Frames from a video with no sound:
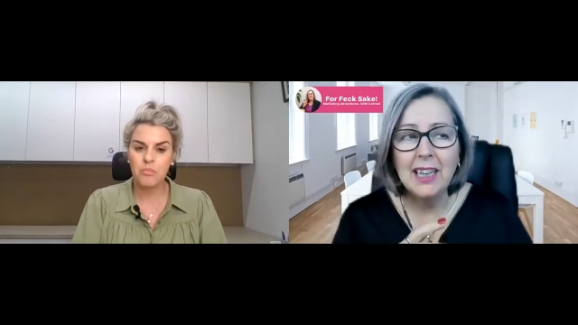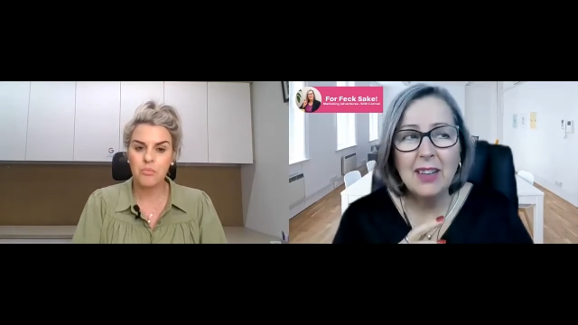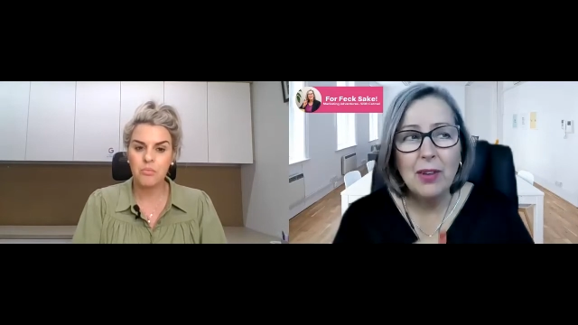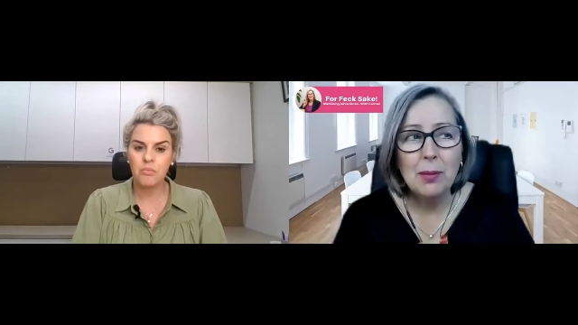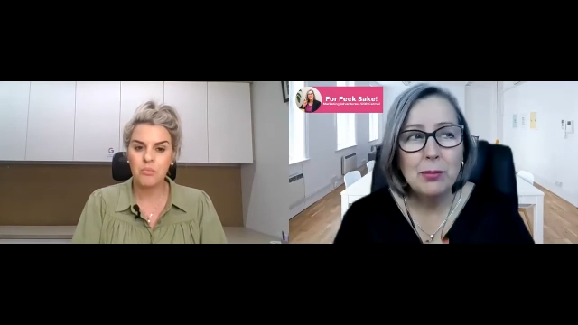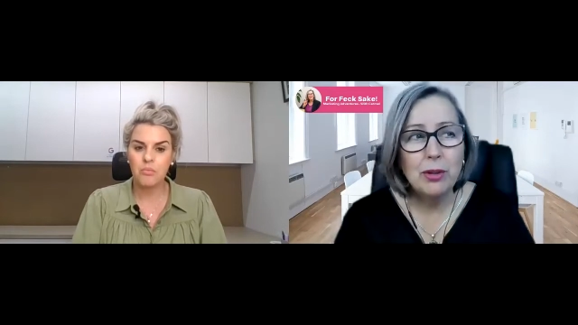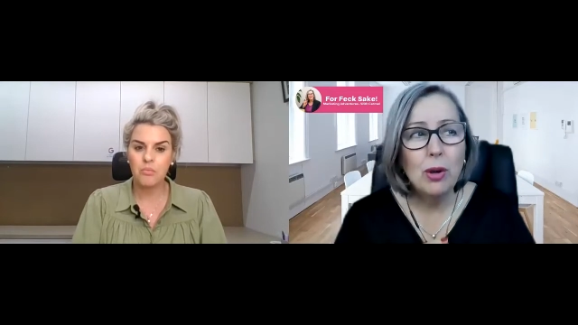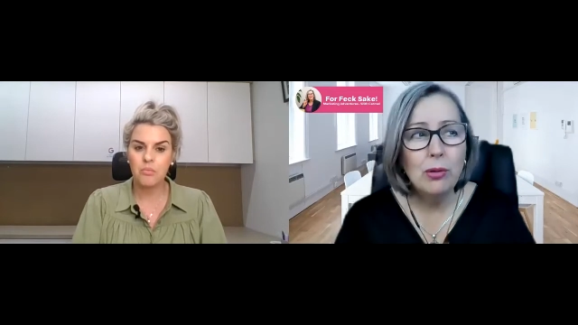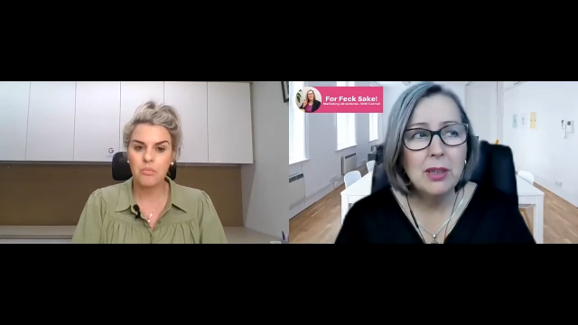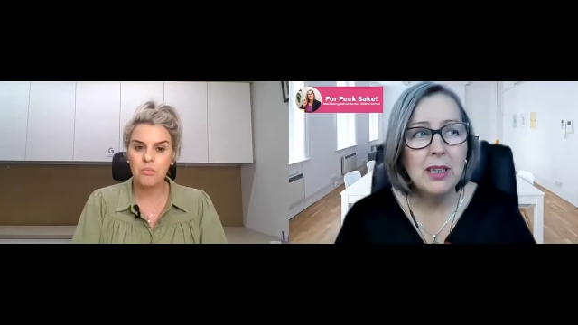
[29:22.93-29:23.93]
Speaker 1: and if
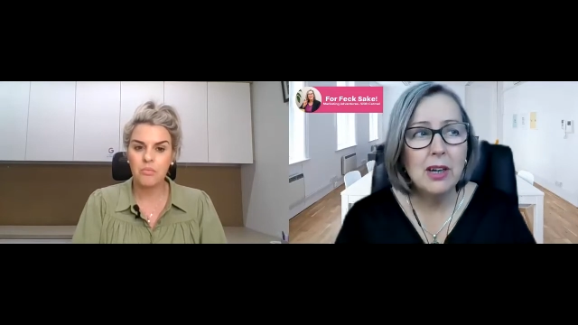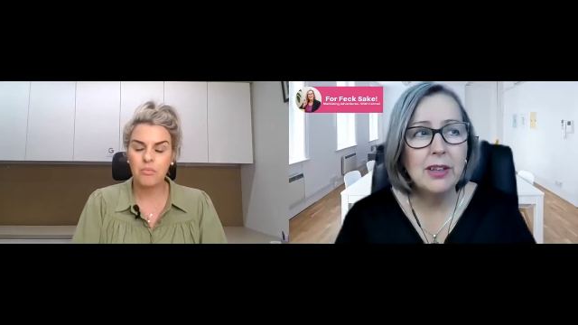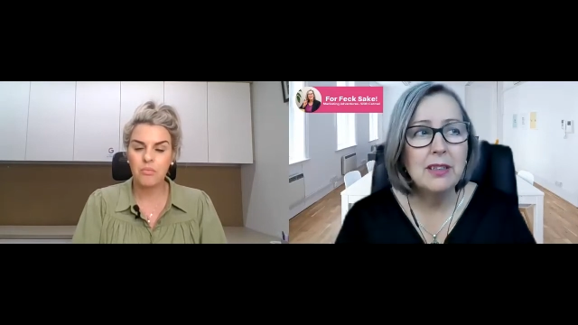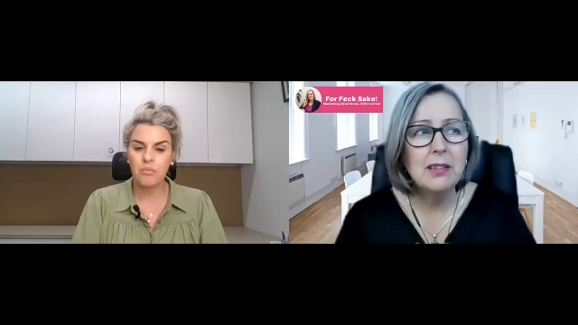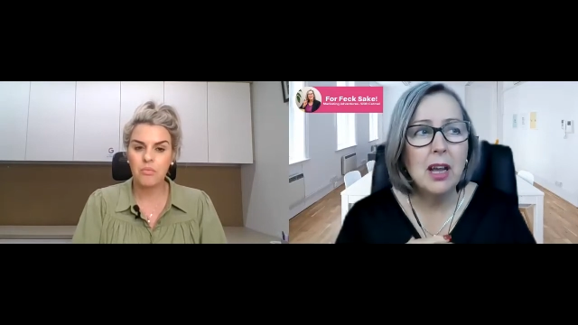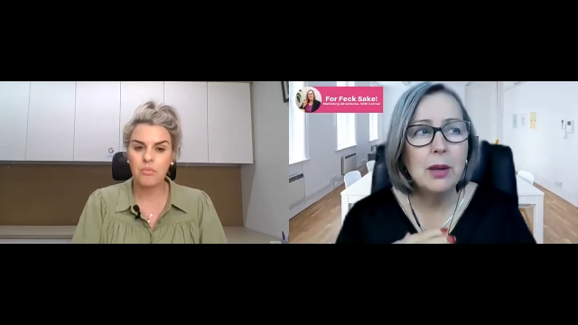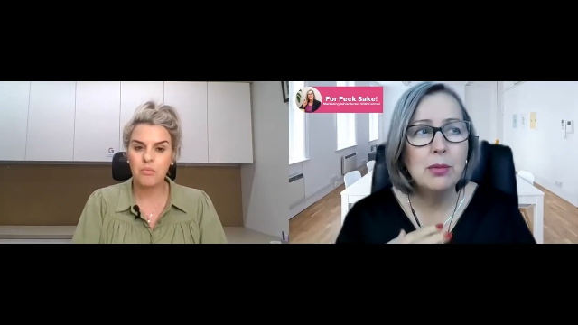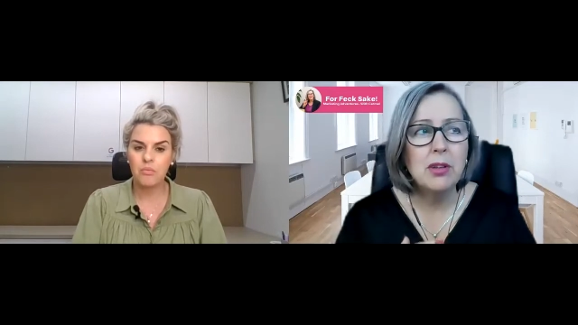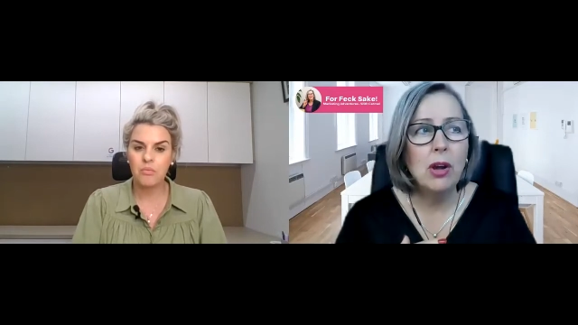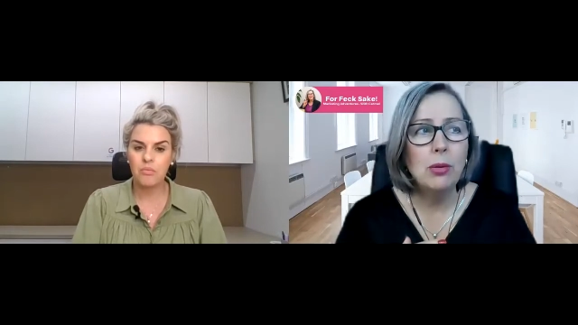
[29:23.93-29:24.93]
I'm totally honest,
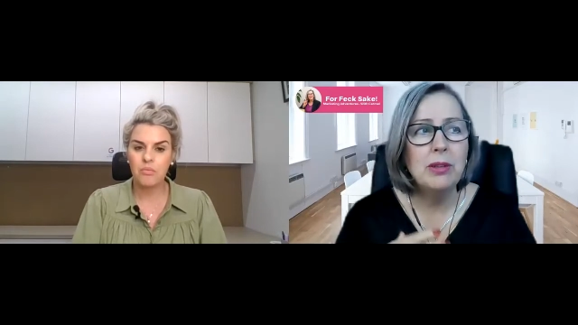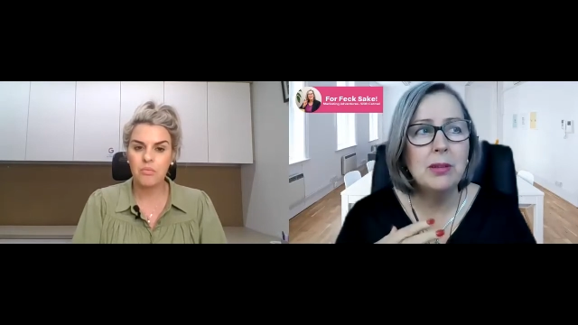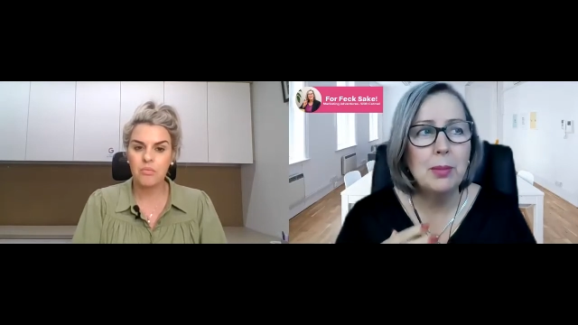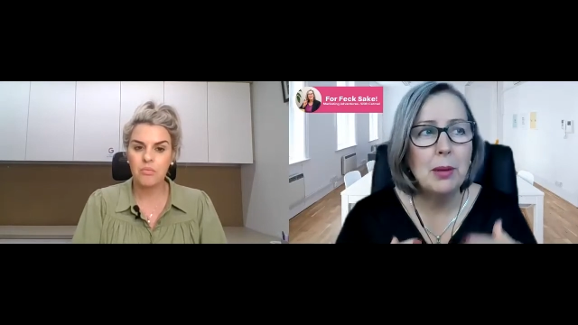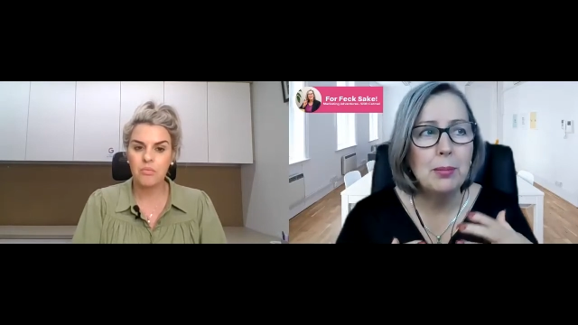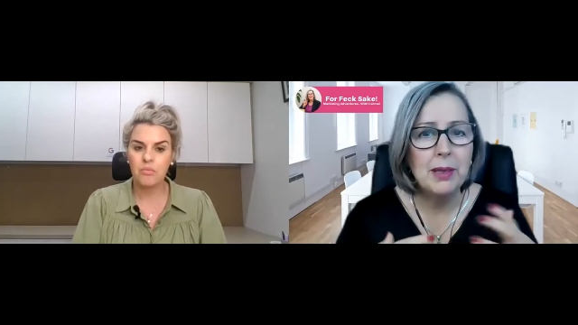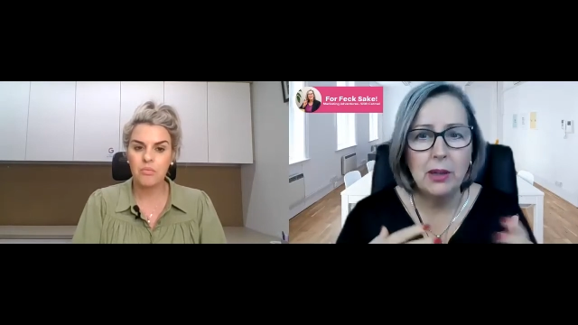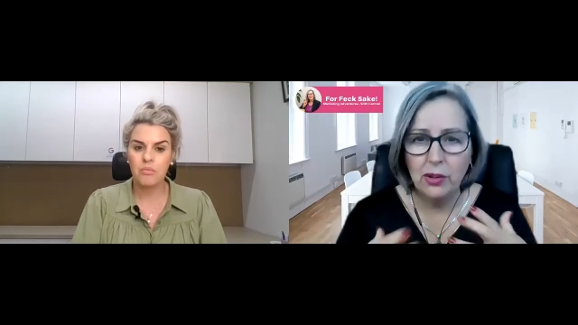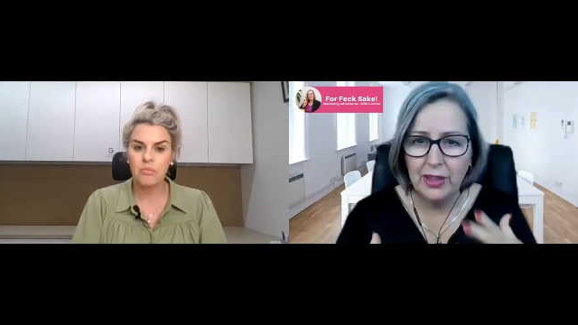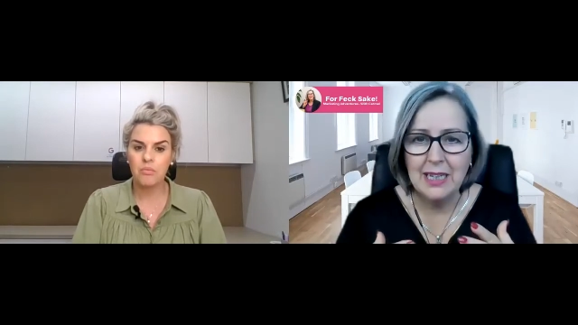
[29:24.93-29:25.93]
I was always about
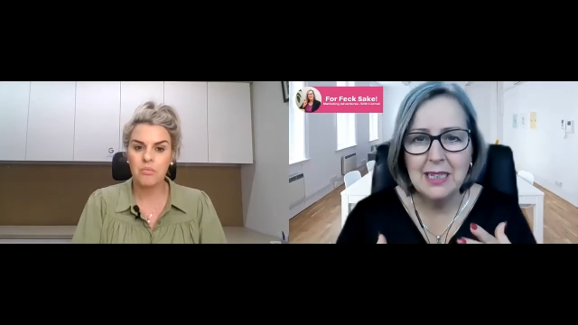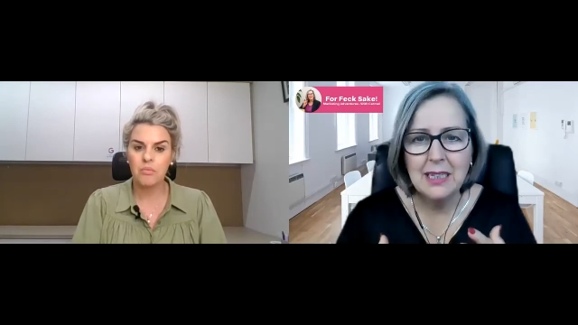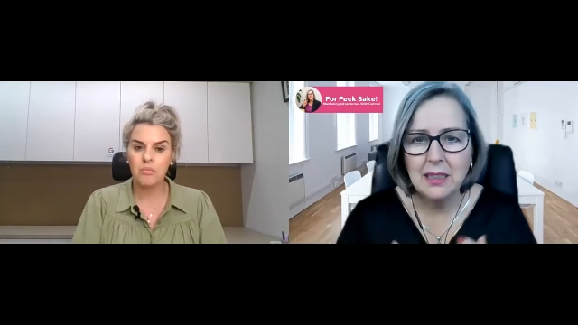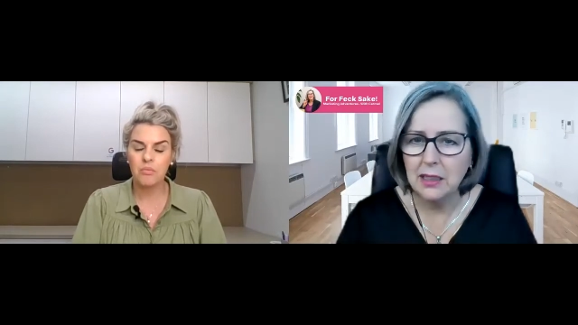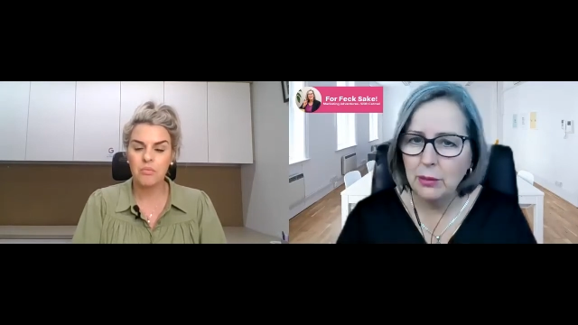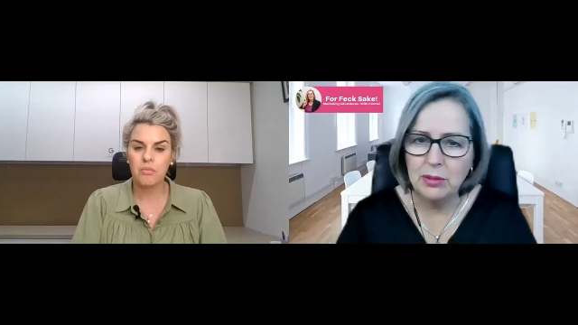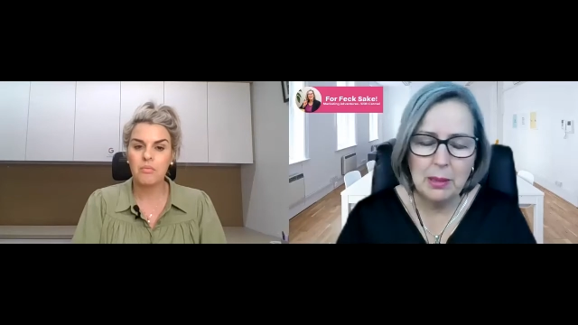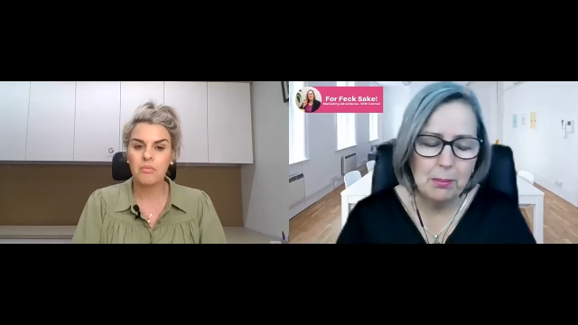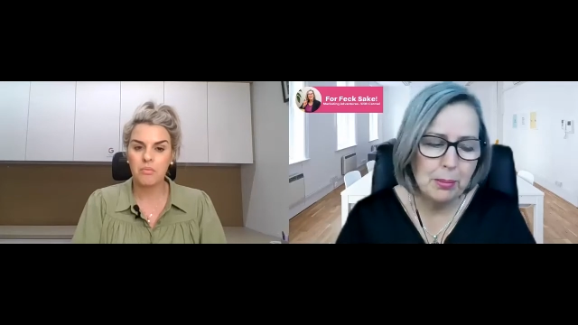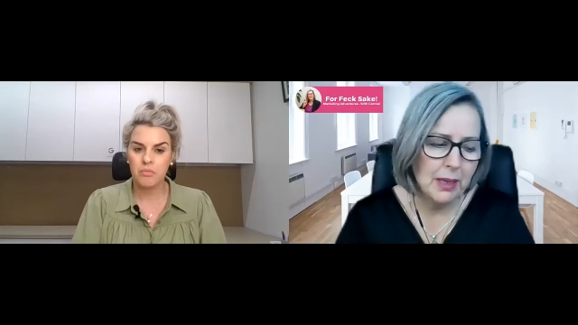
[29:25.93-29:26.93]
being authentic.
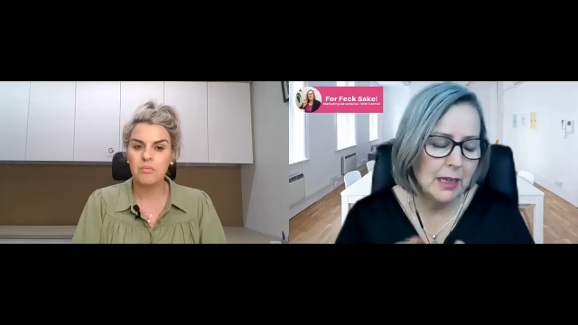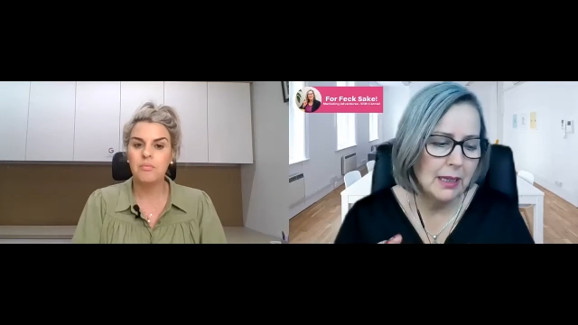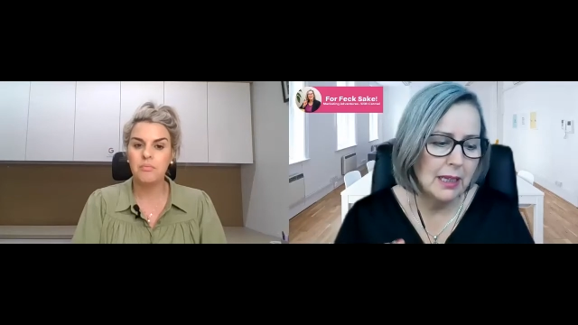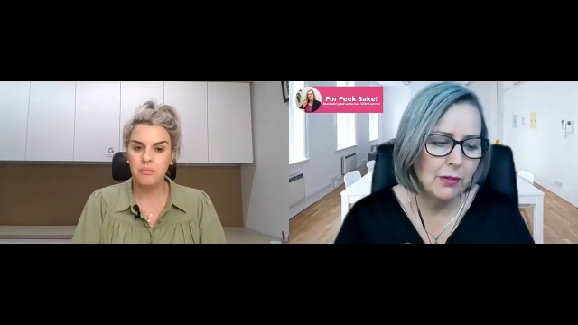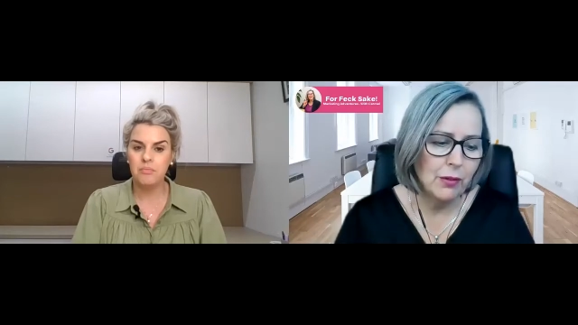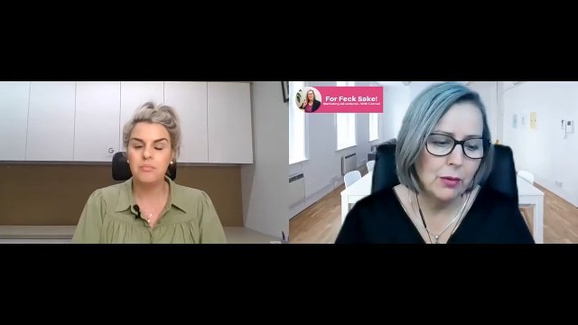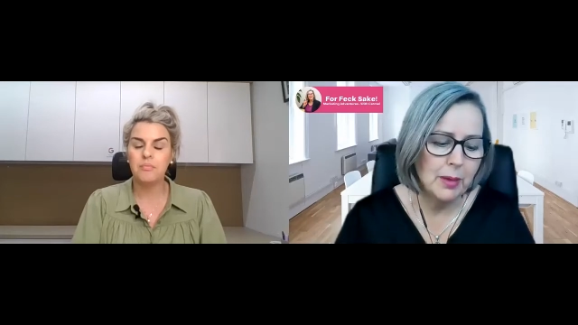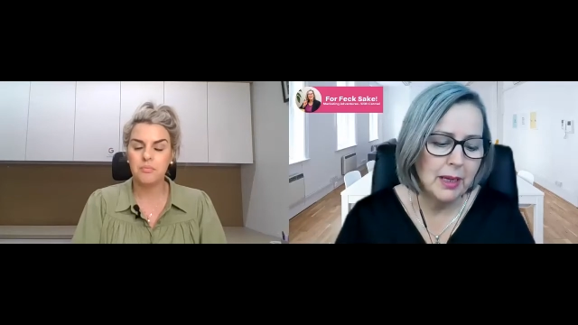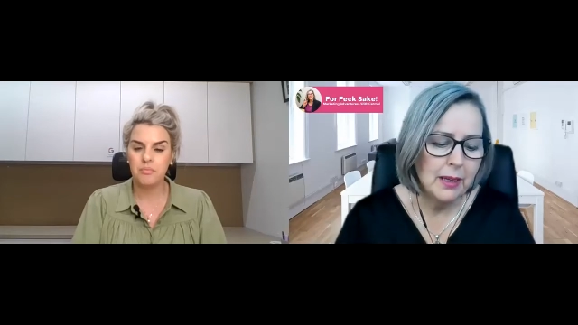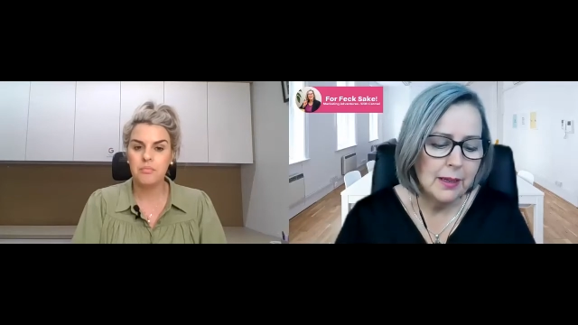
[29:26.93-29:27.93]
That was a big mm. thing
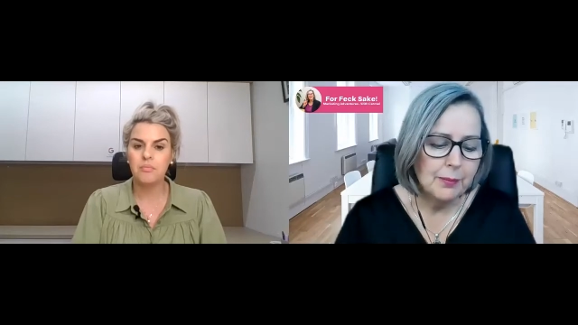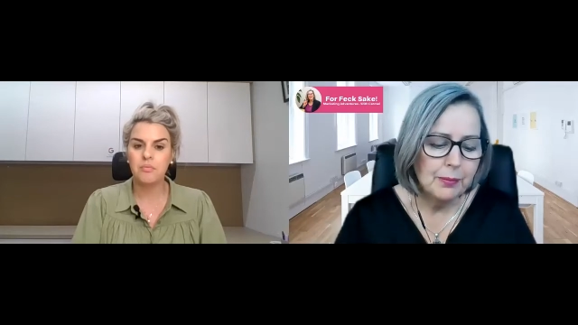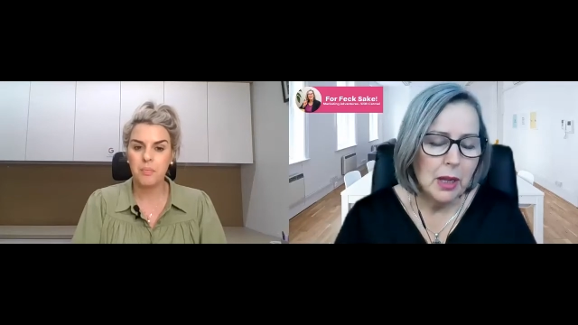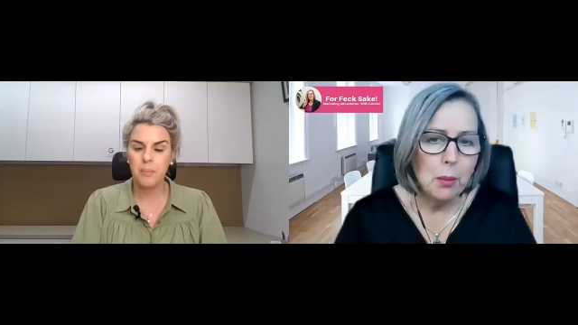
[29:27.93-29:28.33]
for me